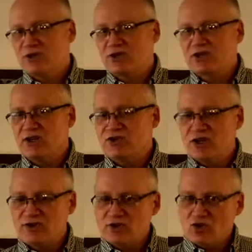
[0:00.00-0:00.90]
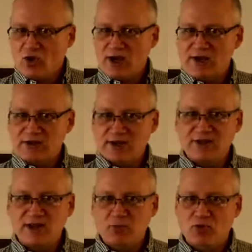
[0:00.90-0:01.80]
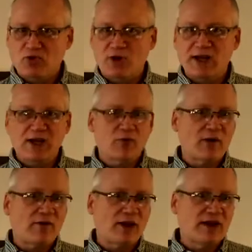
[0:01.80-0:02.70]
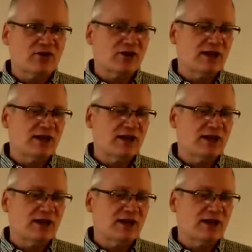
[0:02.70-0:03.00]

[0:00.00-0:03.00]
just see Jesus Christ as he's portrayed in Revelation.